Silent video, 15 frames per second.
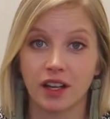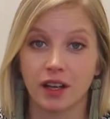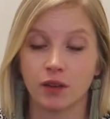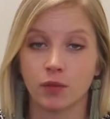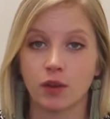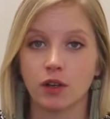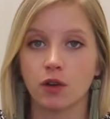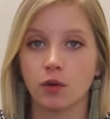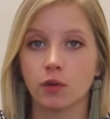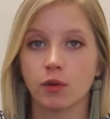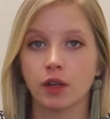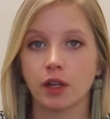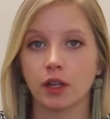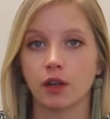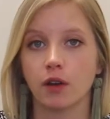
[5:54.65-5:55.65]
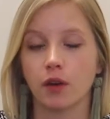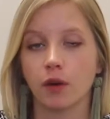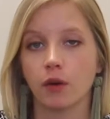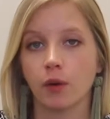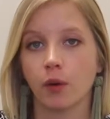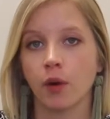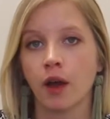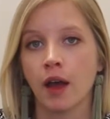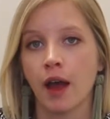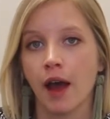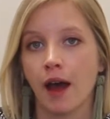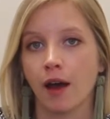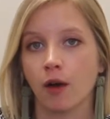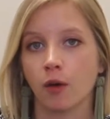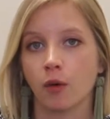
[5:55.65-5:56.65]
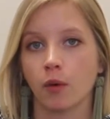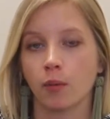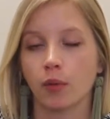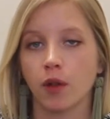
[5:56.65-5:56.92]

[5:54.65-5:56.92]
and we don't really know how